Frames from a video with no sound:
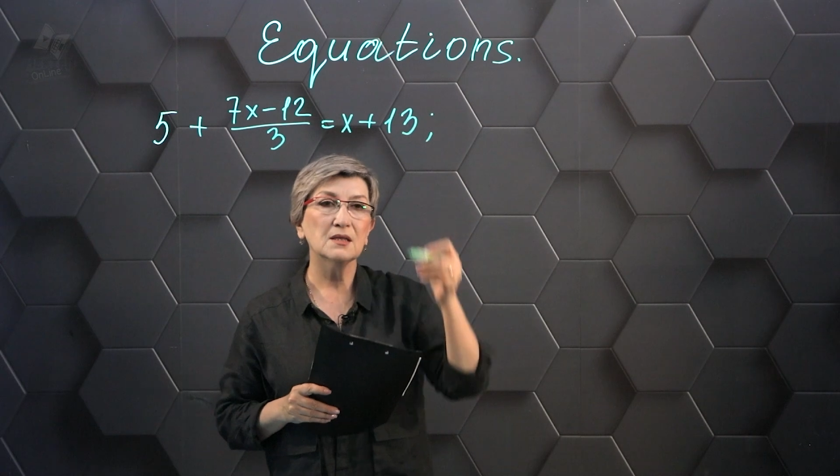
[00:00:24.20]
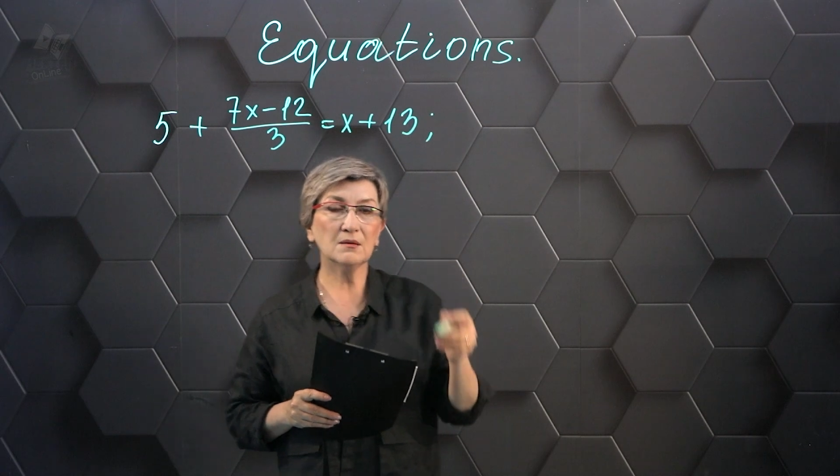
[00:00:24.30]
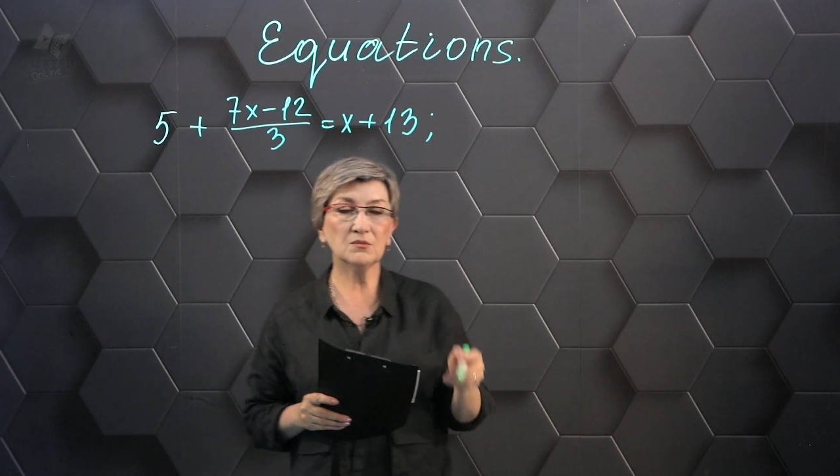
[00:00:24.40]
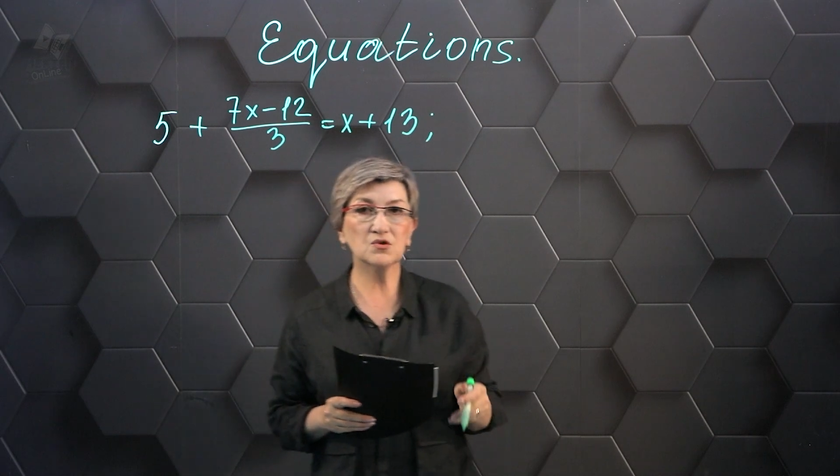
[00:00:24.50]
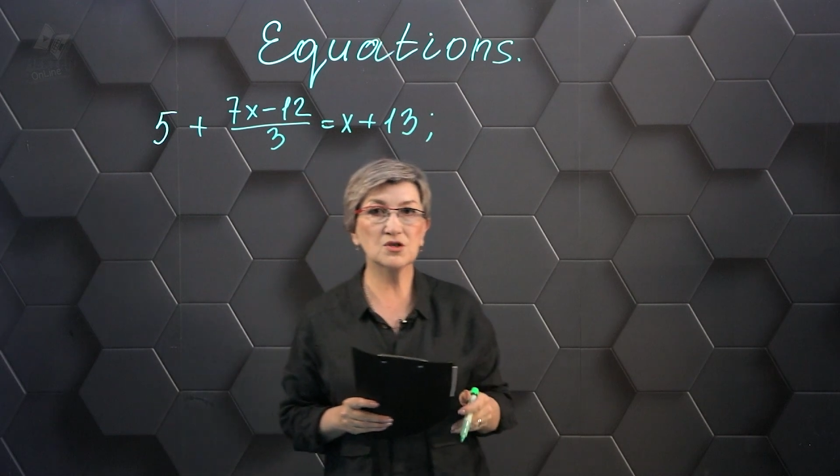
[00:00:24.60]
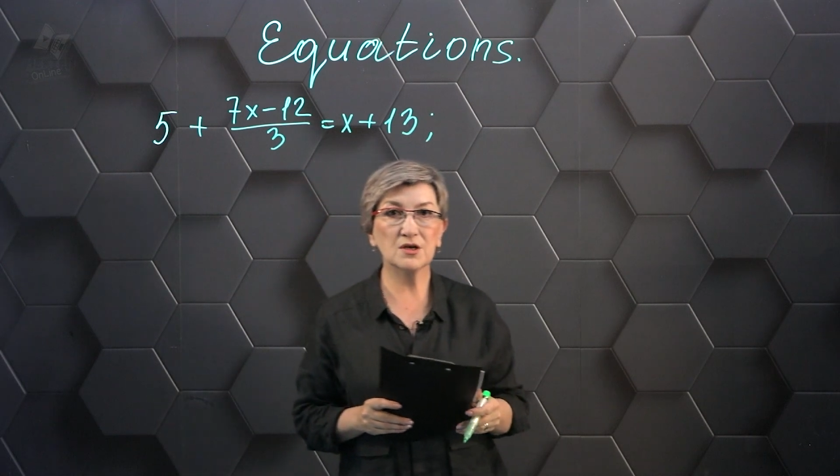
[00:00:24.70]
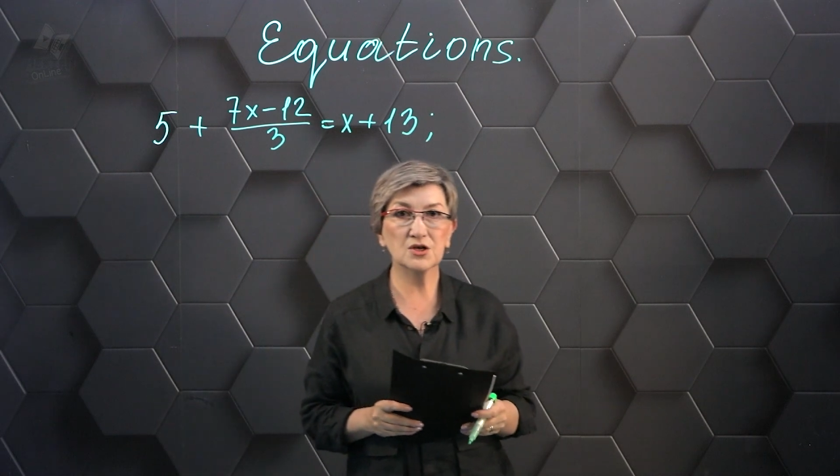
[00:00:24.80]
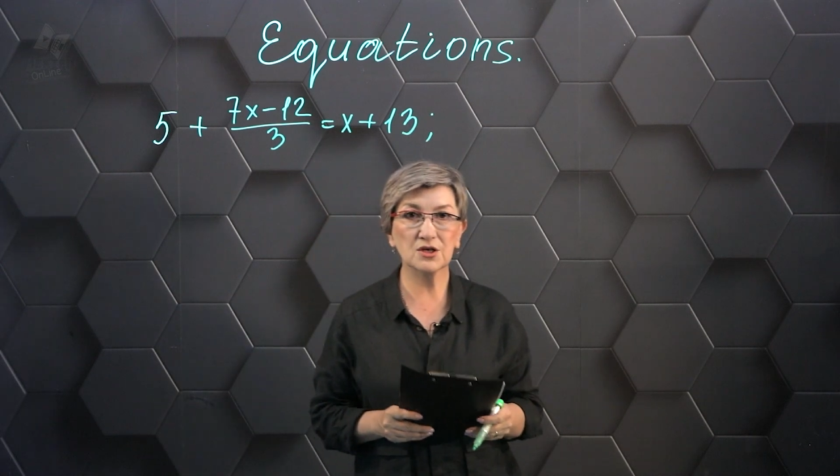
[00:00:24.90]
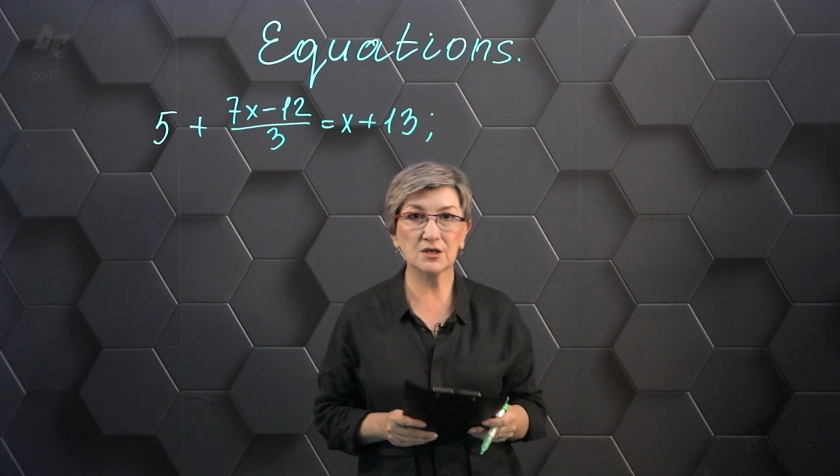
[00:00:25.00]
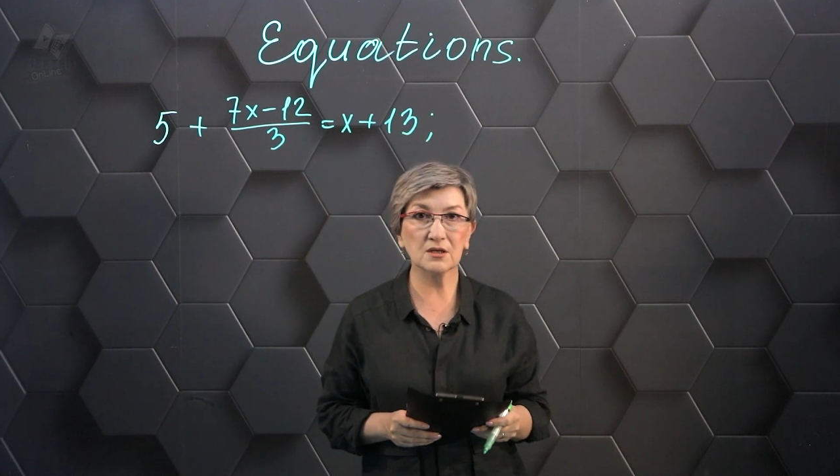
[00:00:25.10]
Now we need to
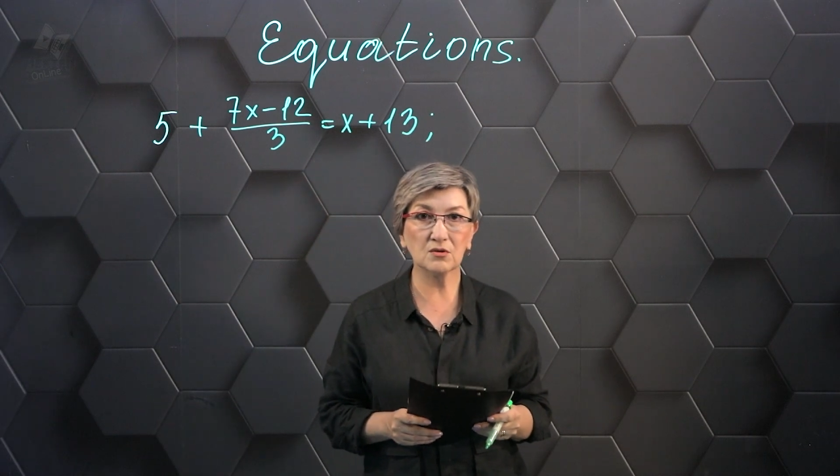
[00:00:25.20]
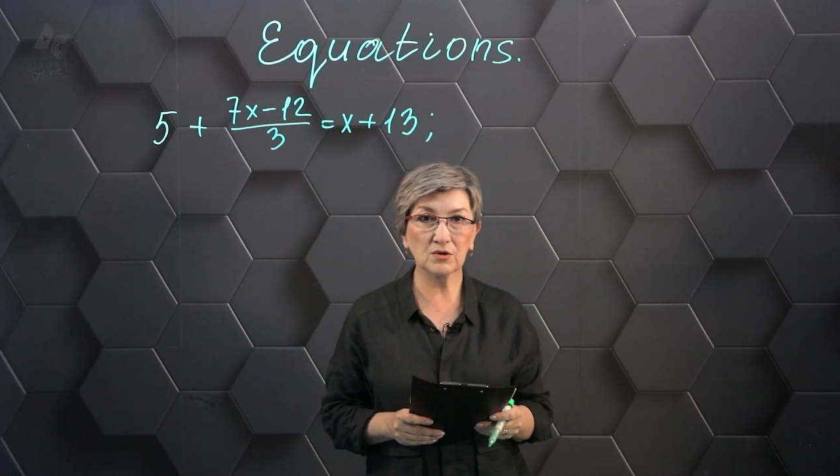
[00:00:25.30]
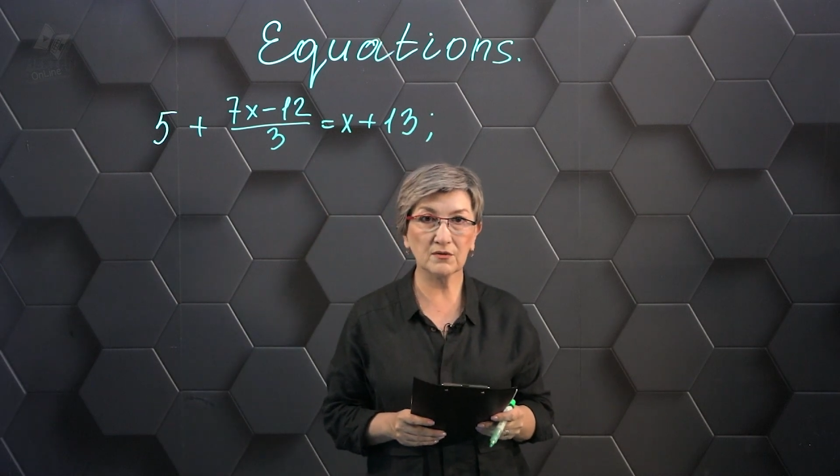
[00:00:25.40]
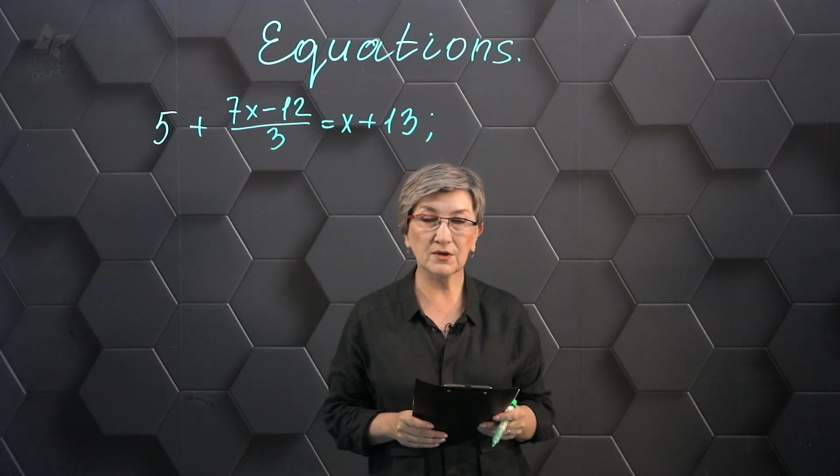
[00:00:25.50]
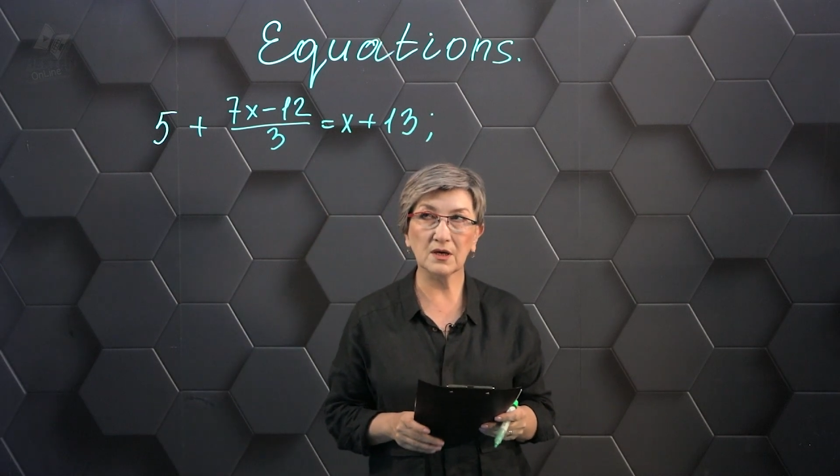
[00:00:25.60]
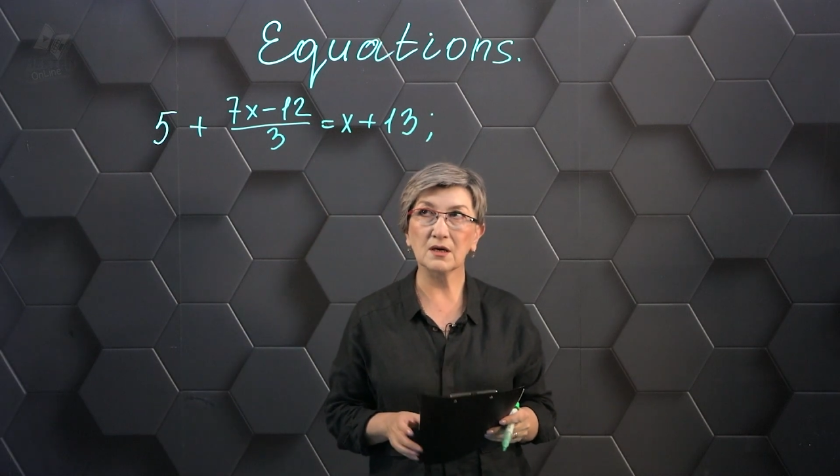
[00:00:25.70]
solve this equation.